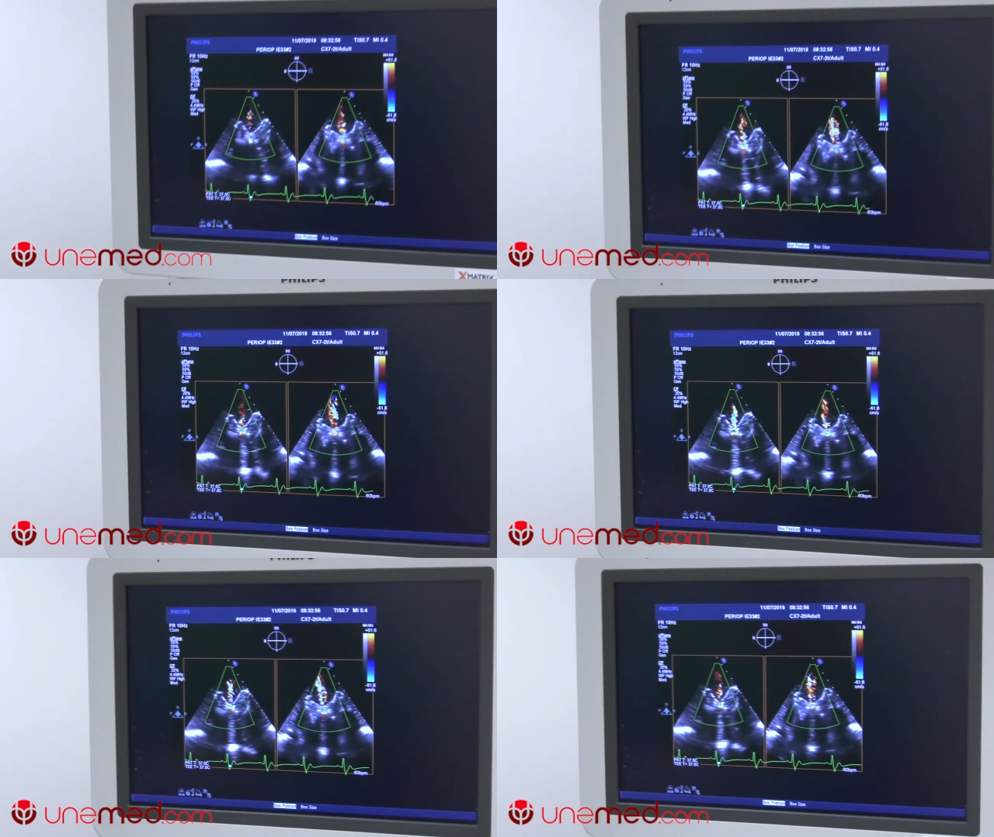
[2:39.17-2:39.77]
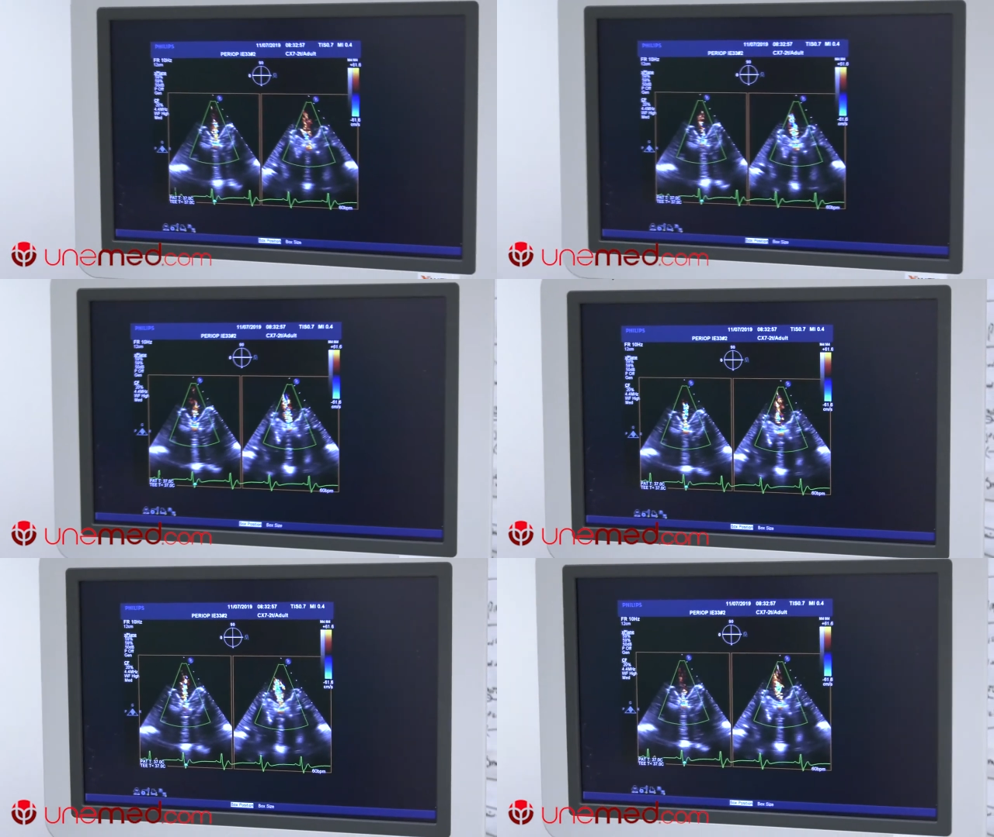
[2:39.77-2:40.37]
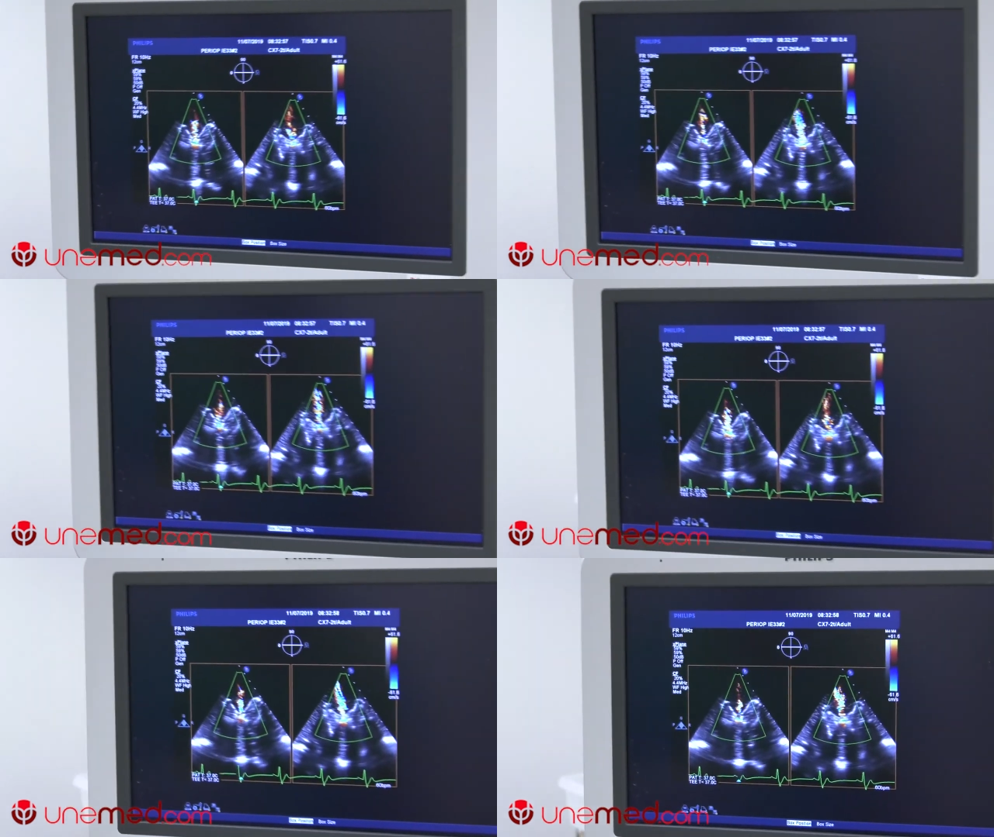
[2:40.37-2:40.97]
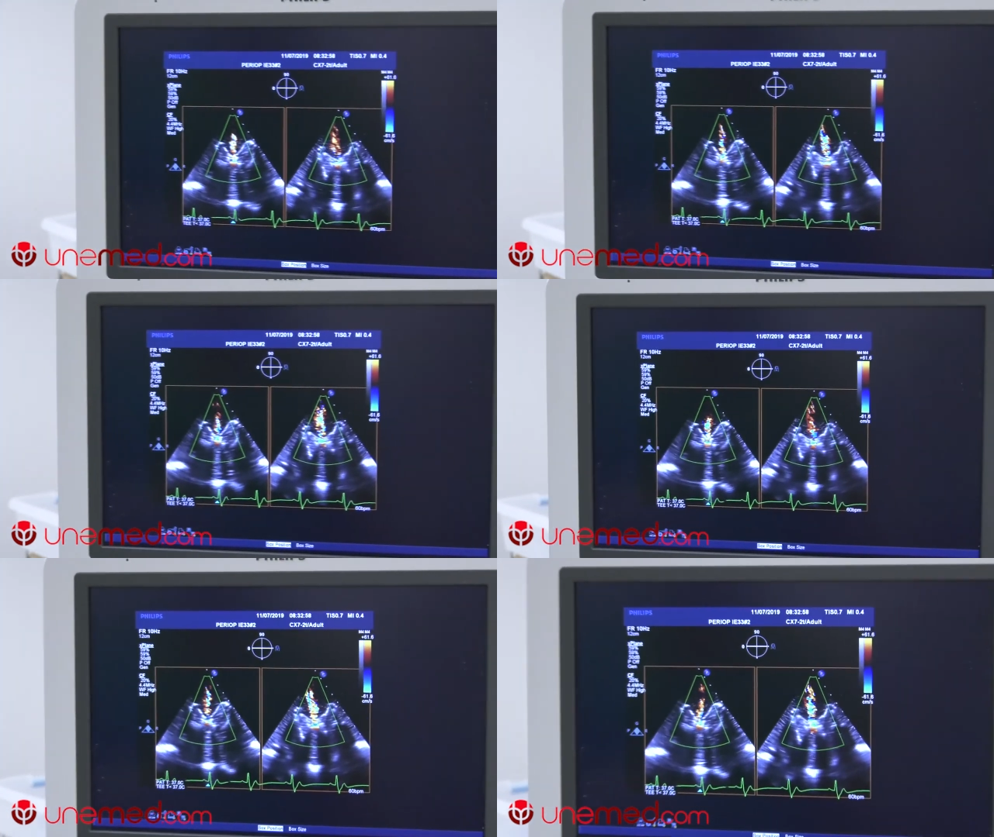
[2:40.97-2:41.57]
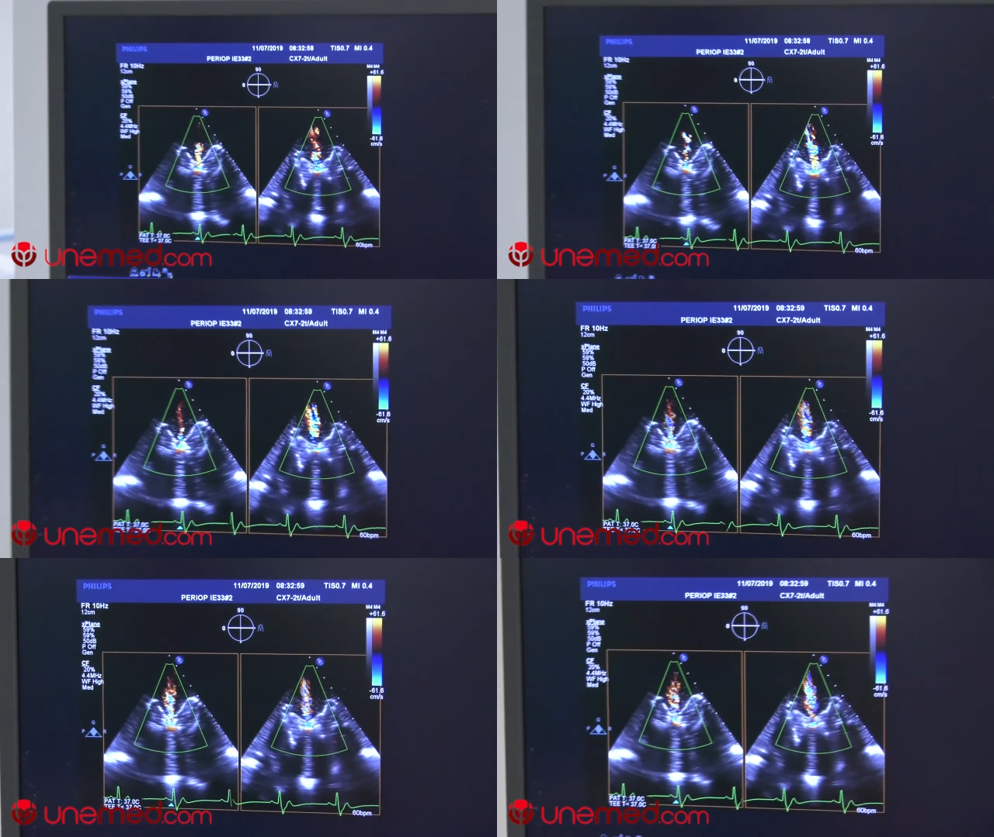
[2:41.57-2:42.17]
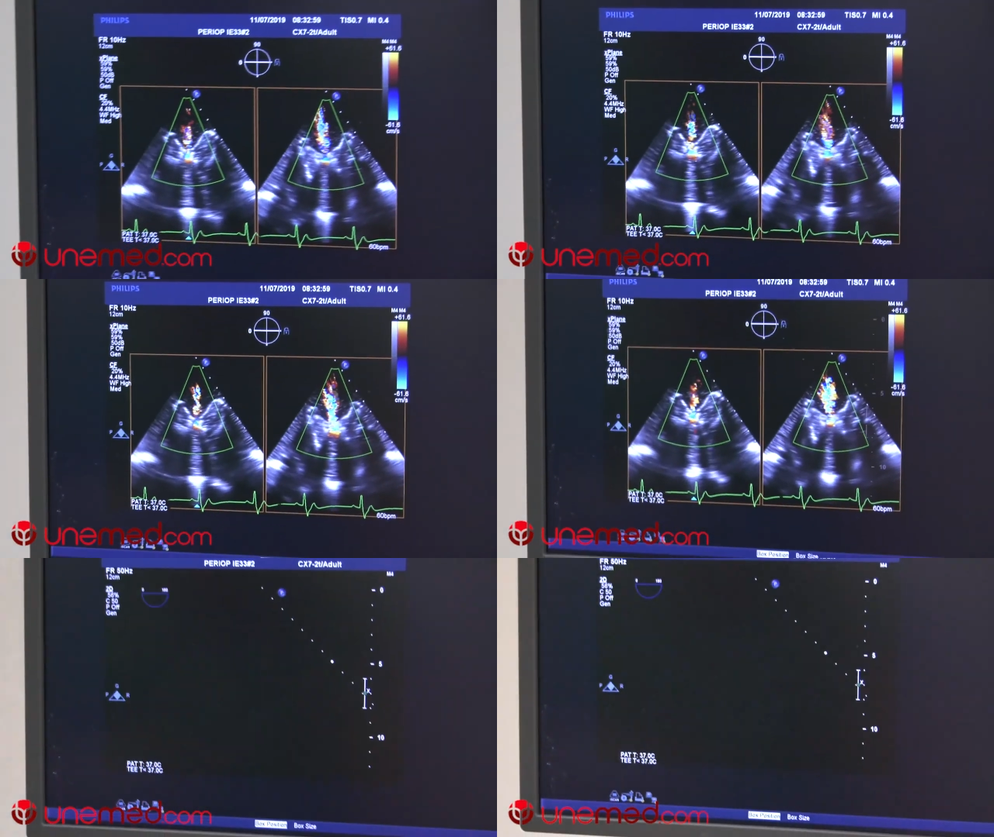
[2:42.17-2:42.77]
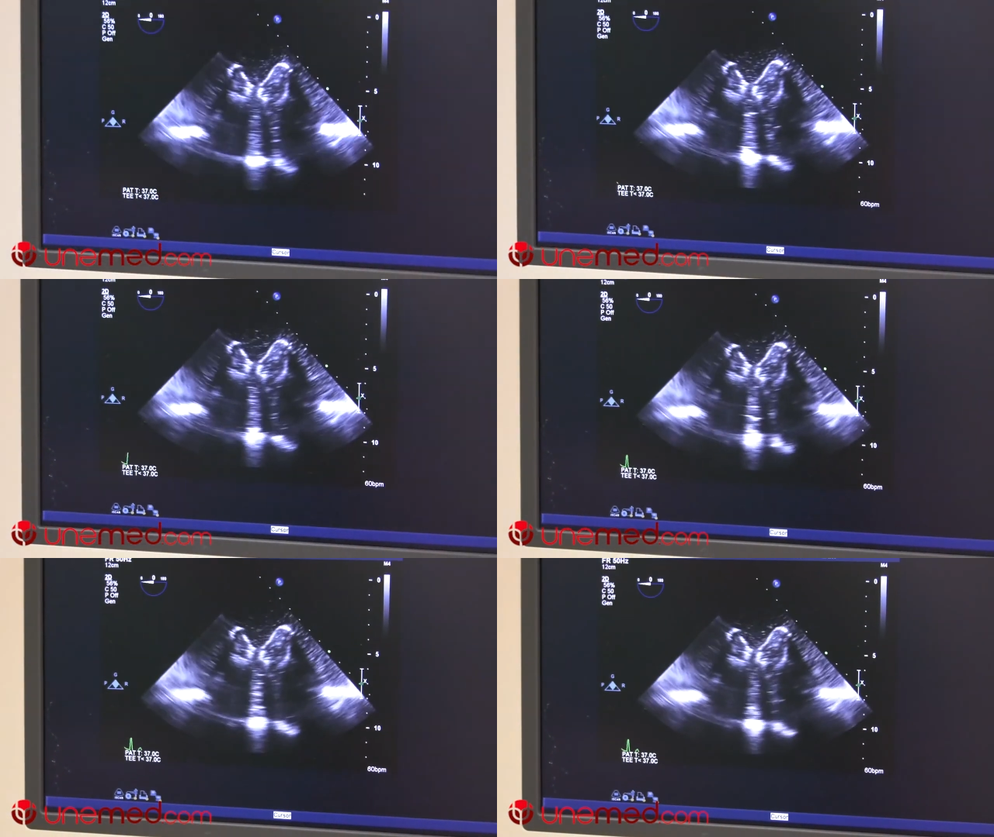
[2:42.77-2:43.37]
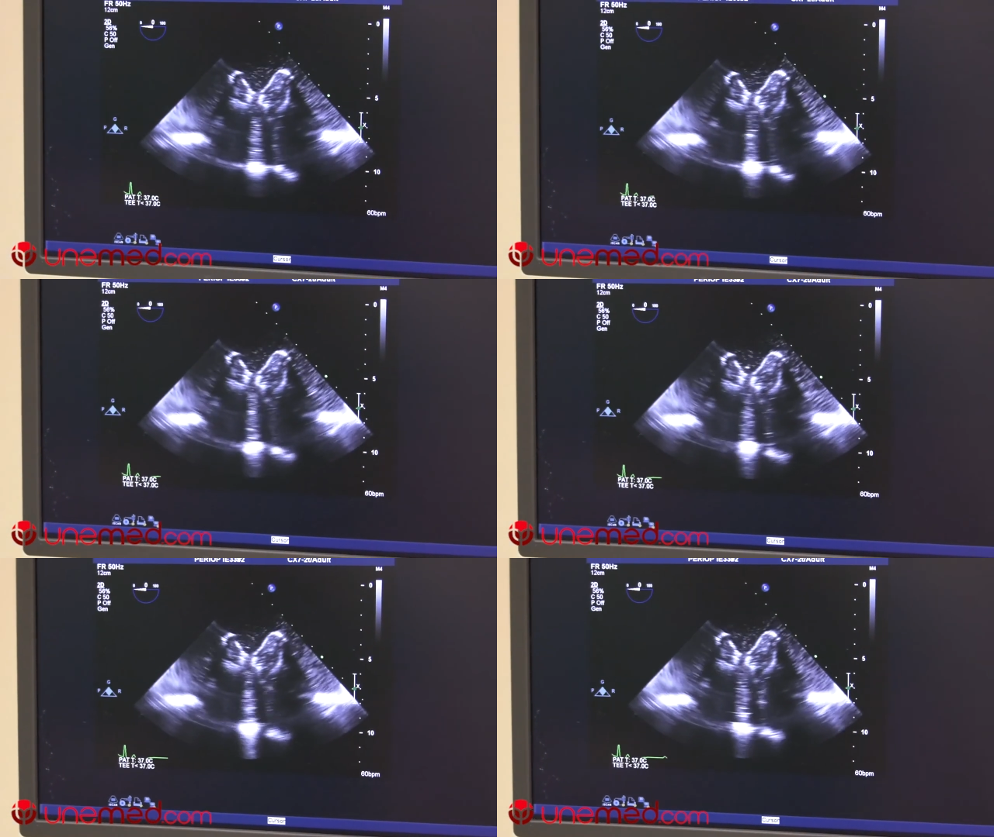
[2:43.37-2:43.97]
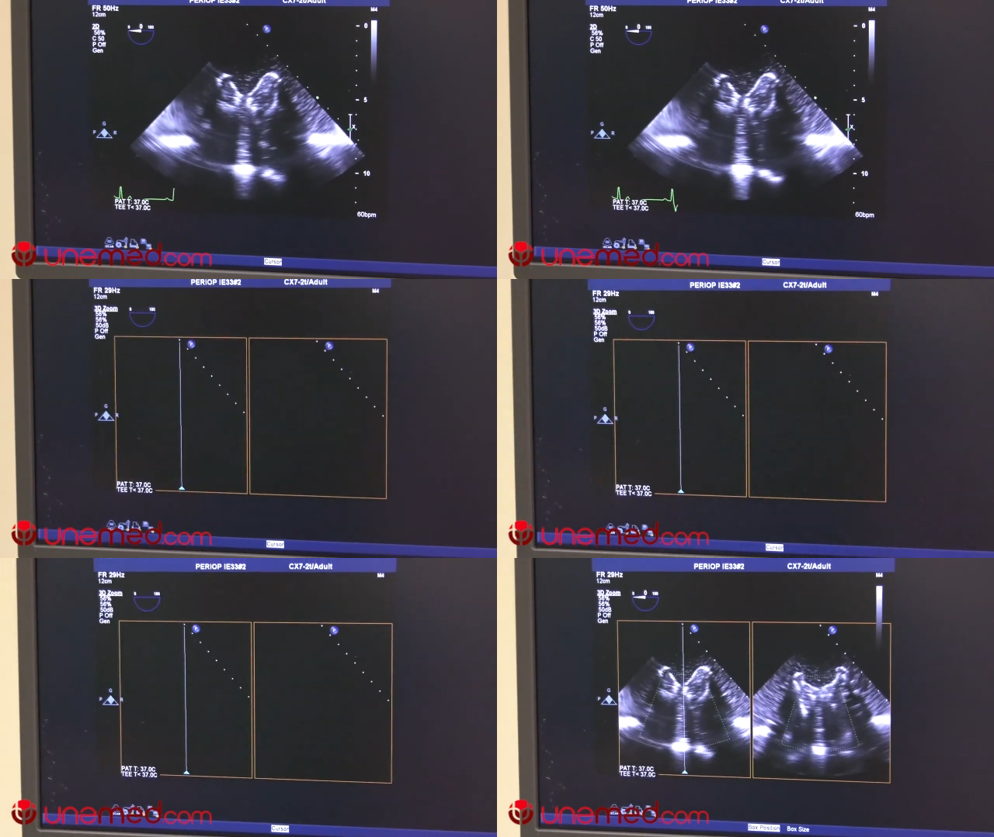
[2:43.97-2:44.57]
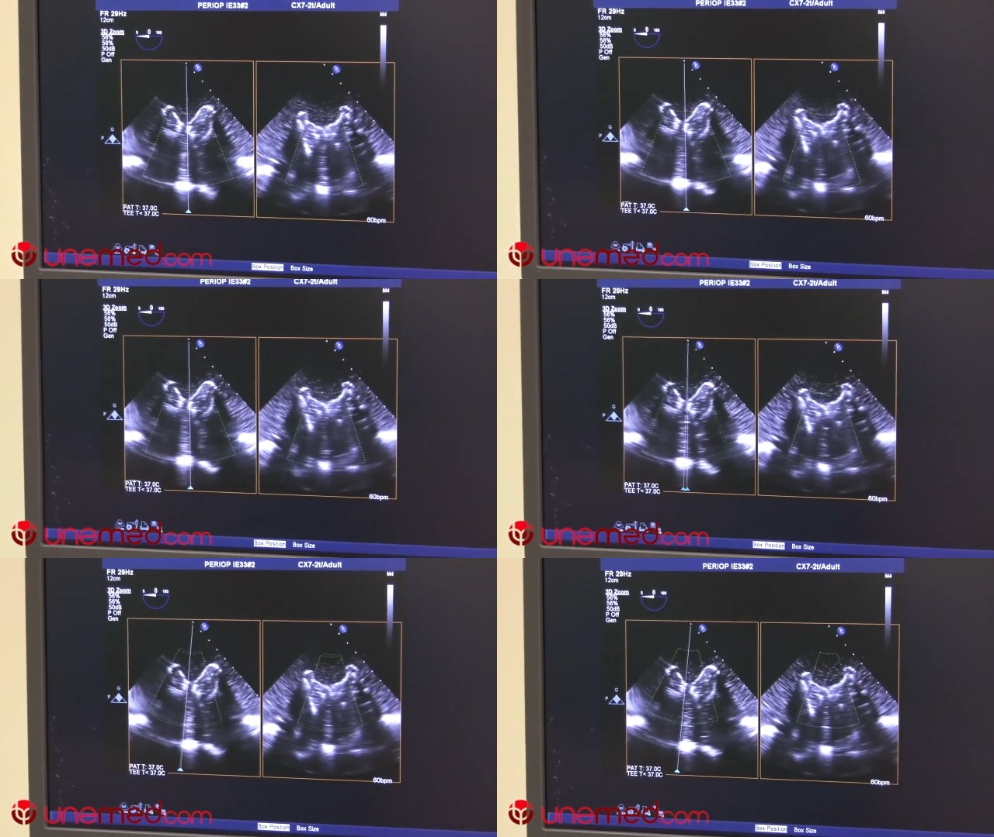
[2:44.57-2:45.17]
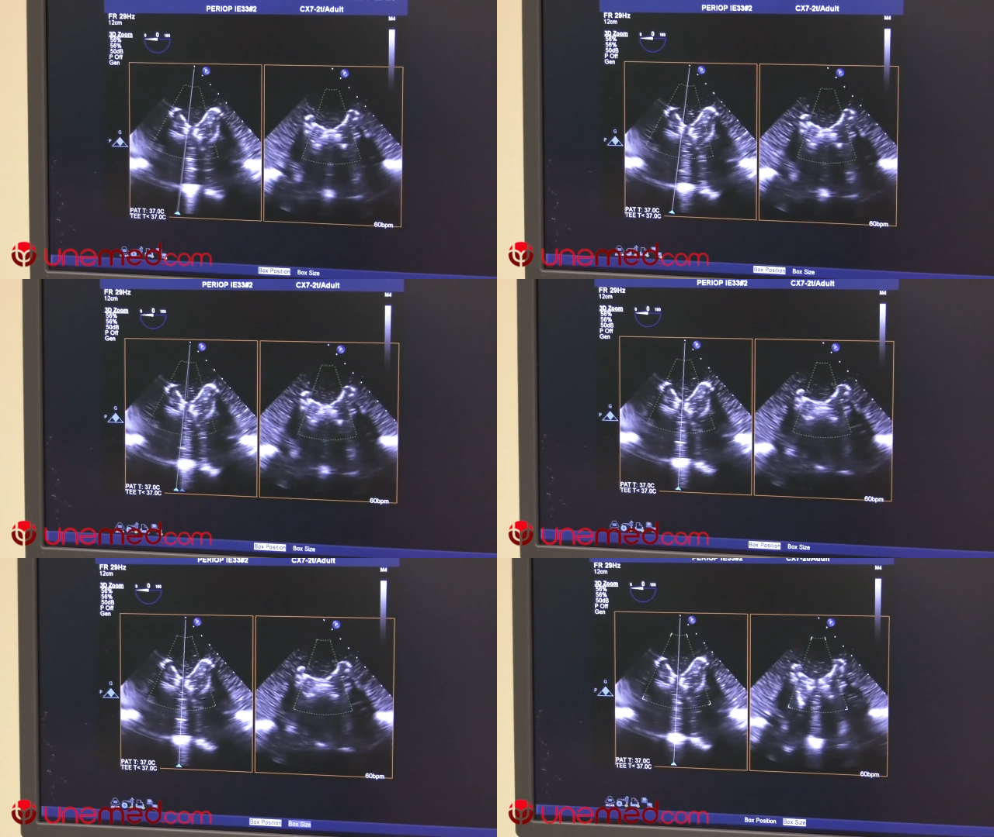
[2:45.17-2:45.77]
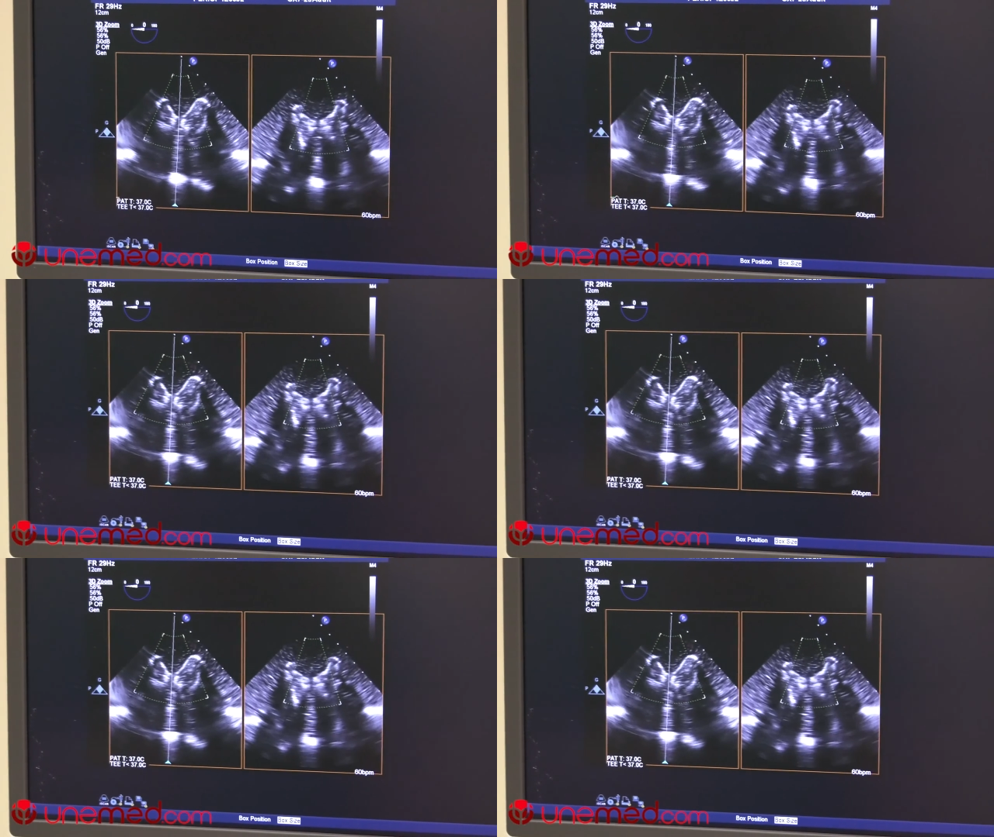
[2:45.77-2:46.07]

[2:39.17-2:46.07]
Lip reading: No face is visible, so there are no lips to read.